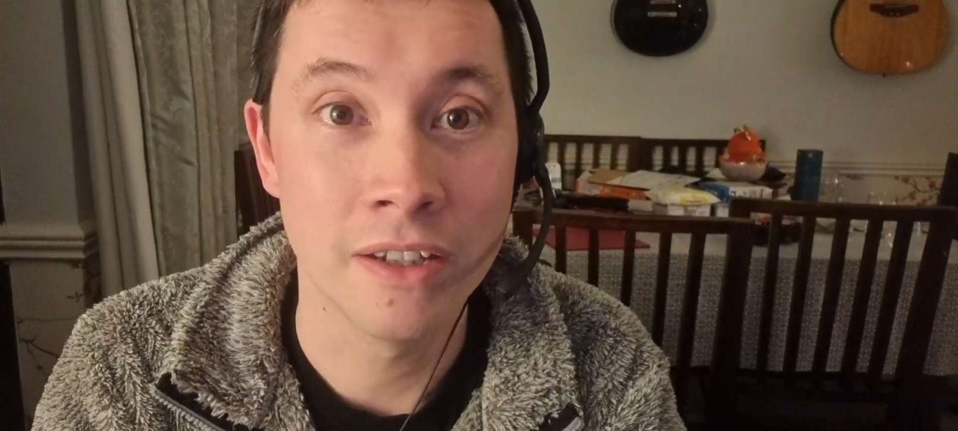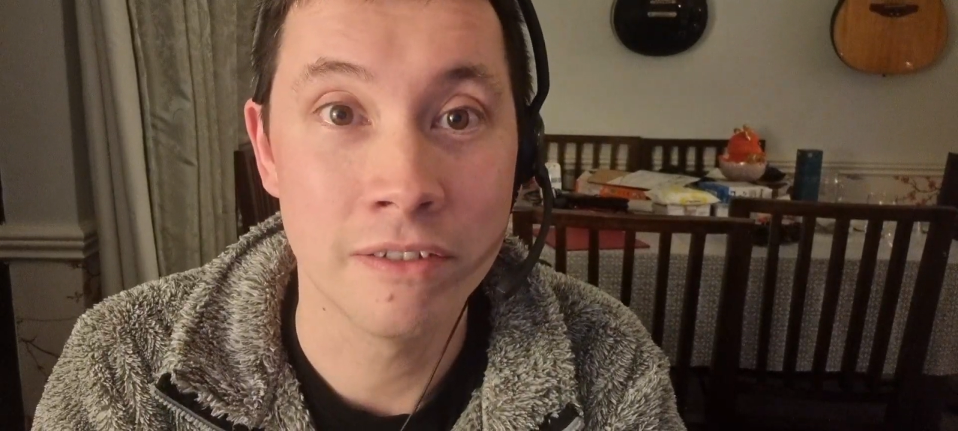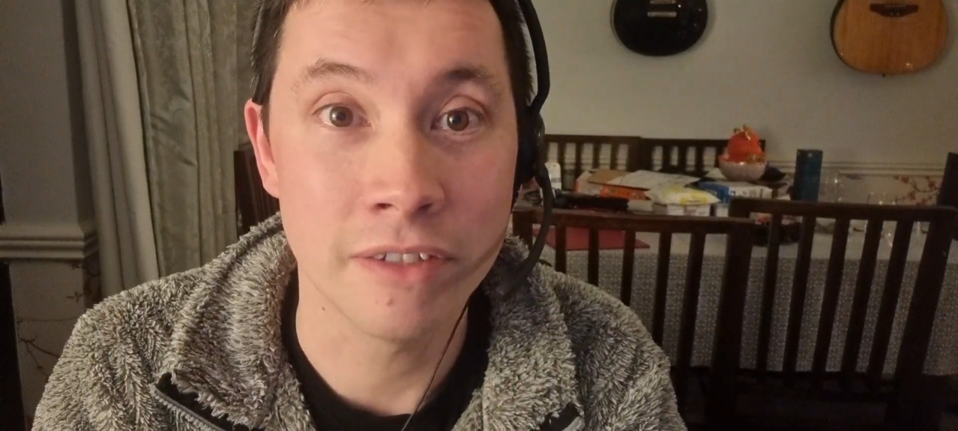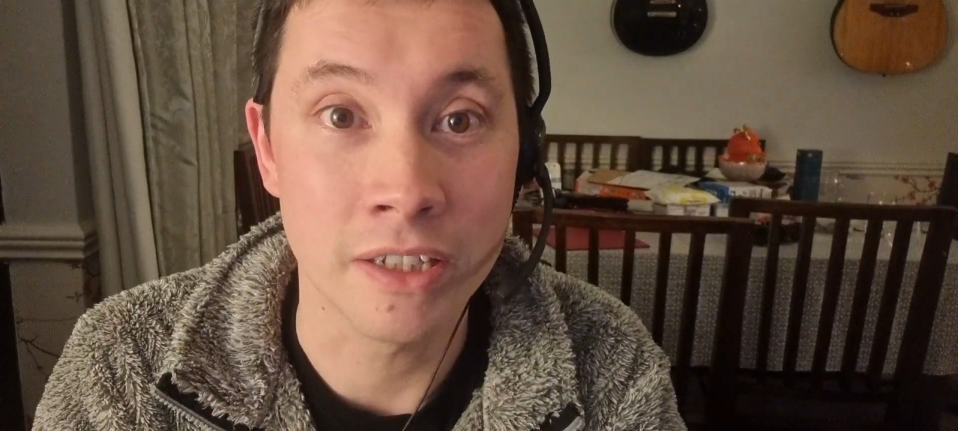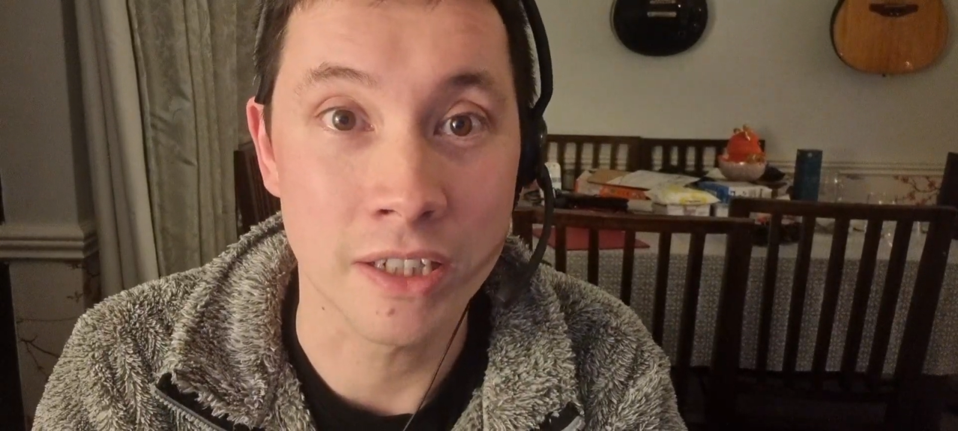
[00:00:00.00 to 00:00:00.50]

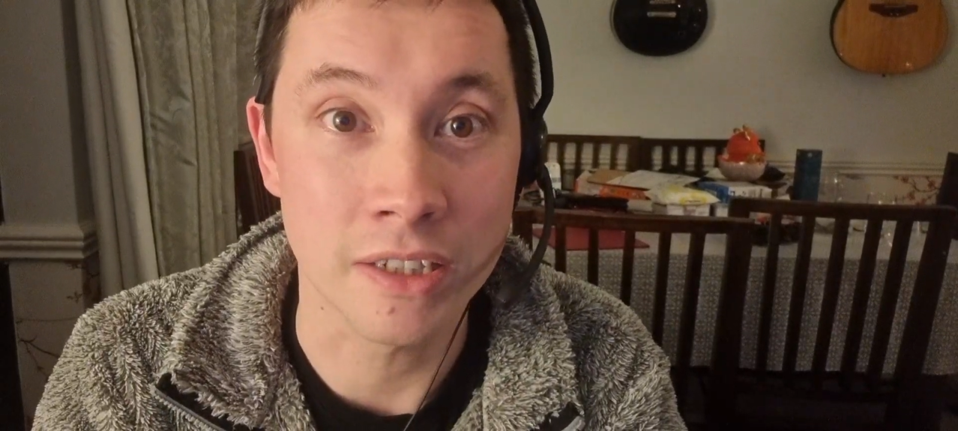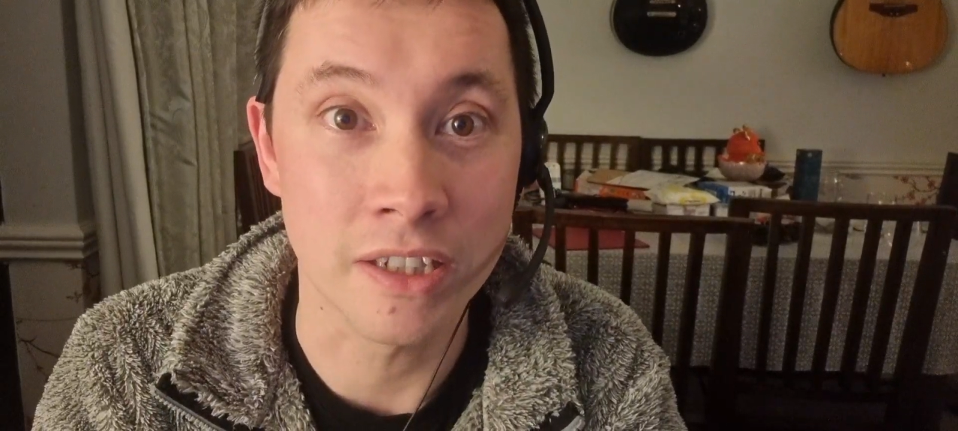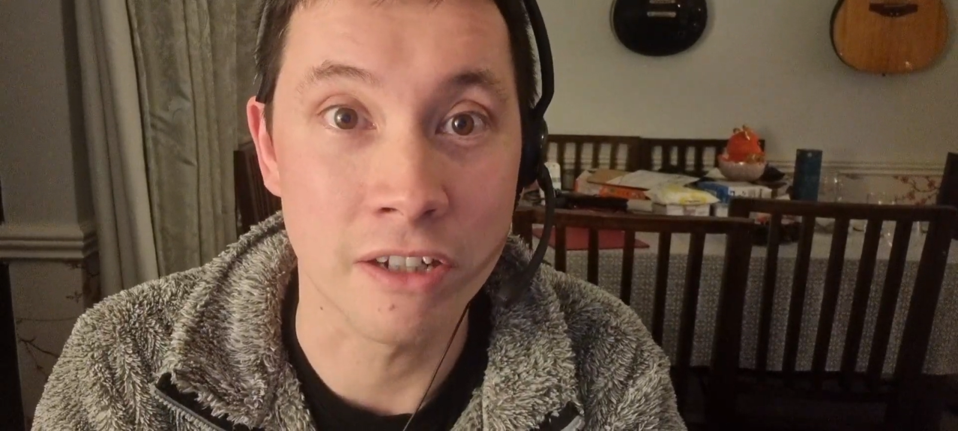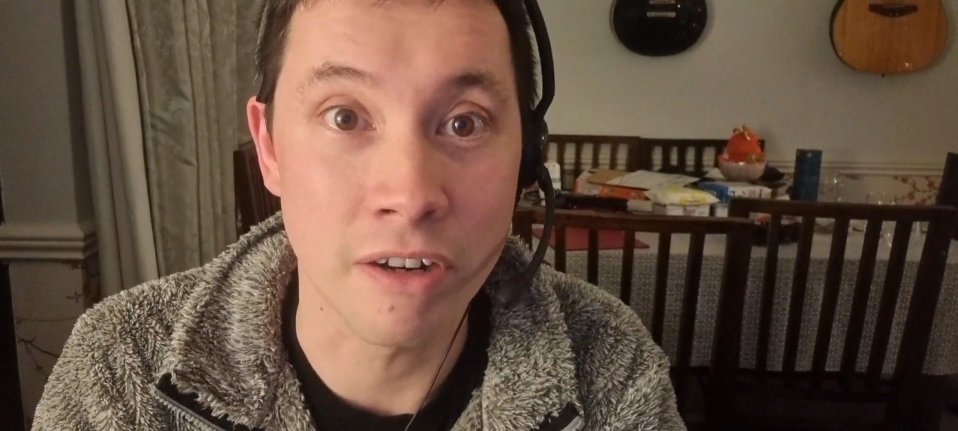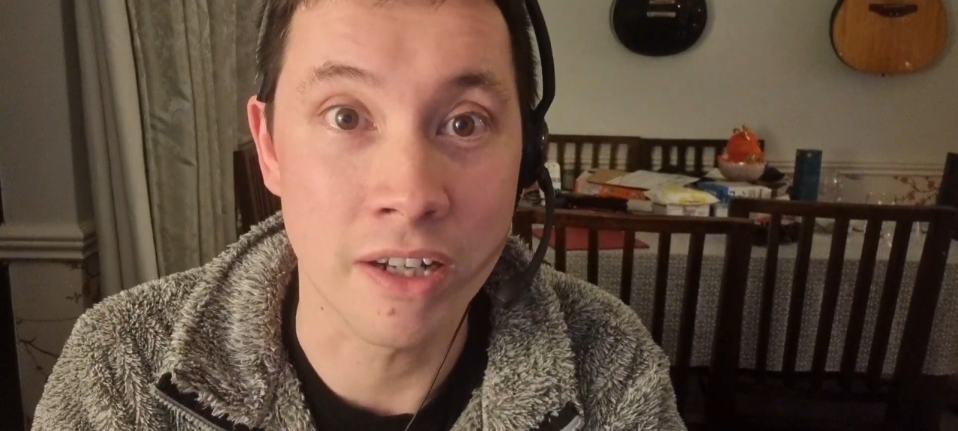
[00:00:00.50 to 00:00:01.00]

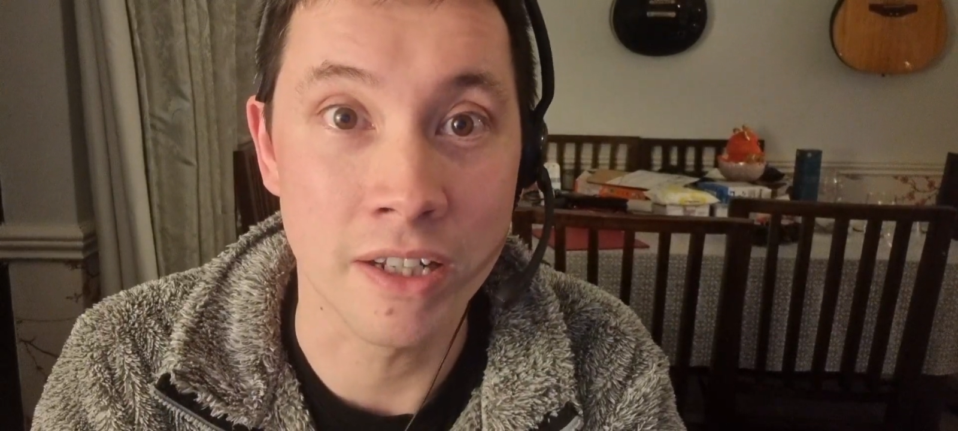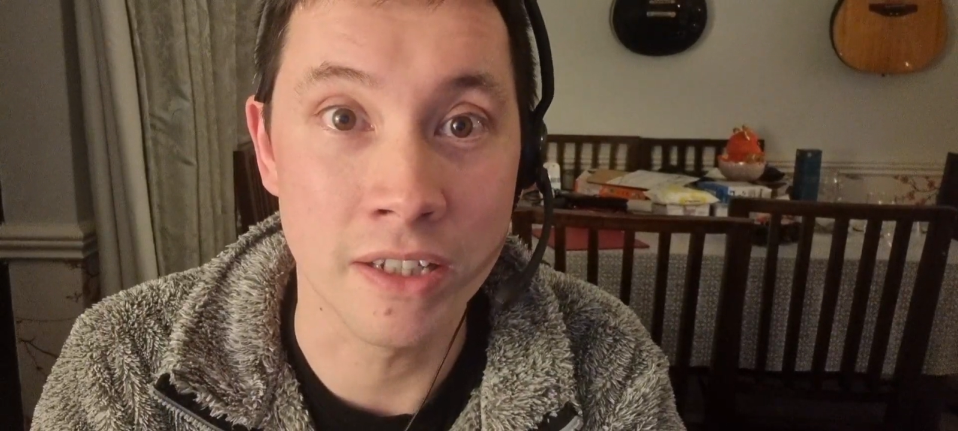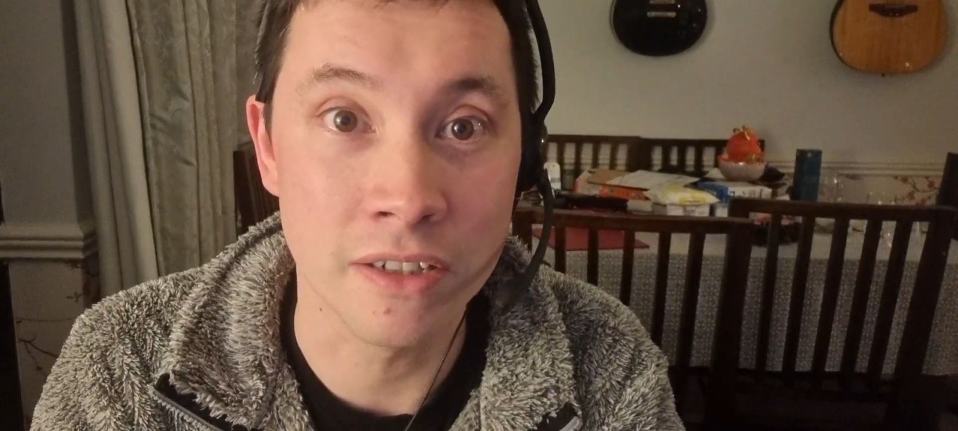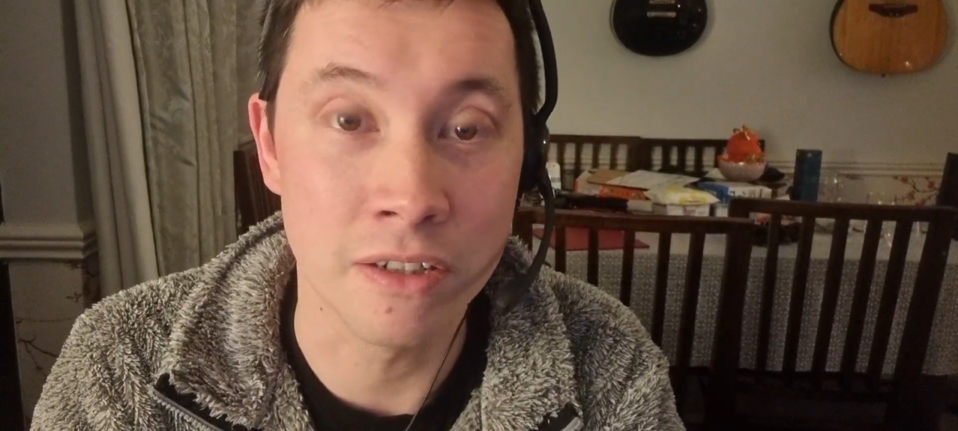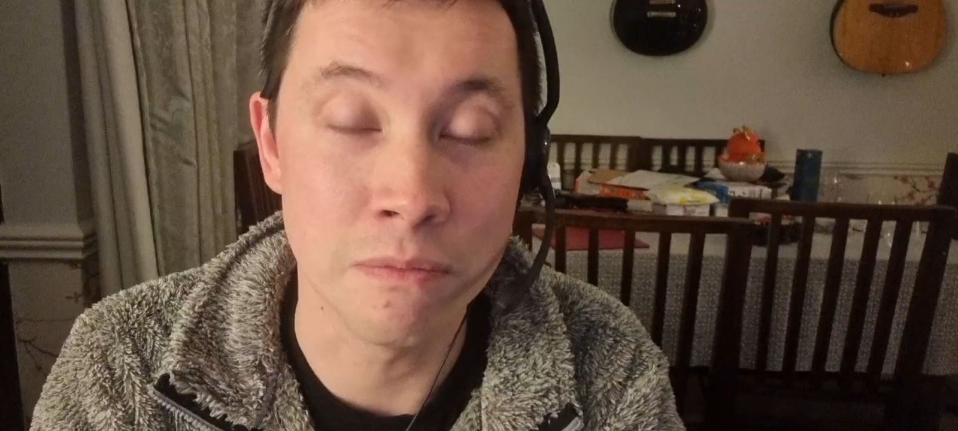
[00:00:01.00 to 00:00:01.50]
fantastic Great Eastern